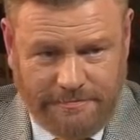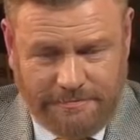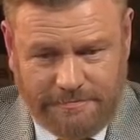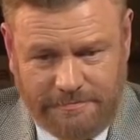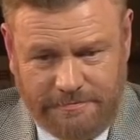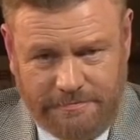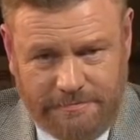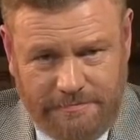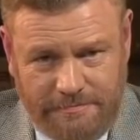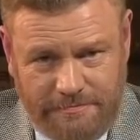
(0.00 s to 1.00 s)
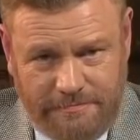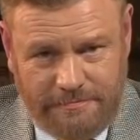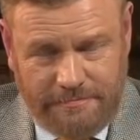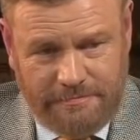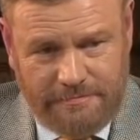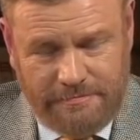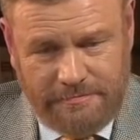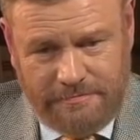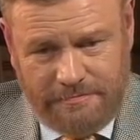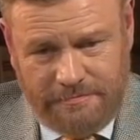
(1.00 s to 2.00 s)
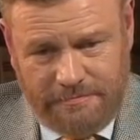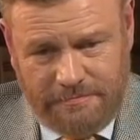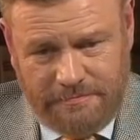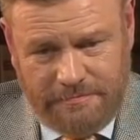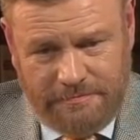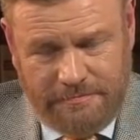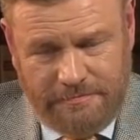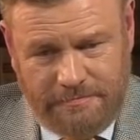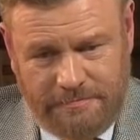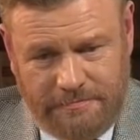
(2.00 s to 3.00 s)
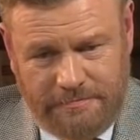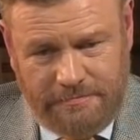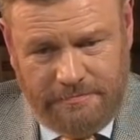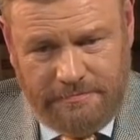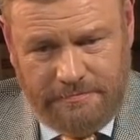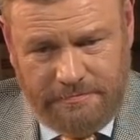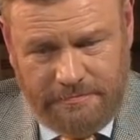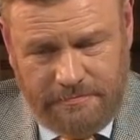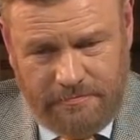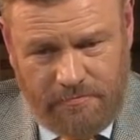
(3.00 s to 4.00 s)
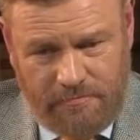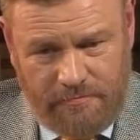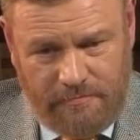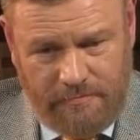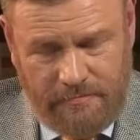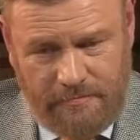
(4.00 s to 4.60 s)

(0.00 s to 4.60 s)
This person isn't speaking.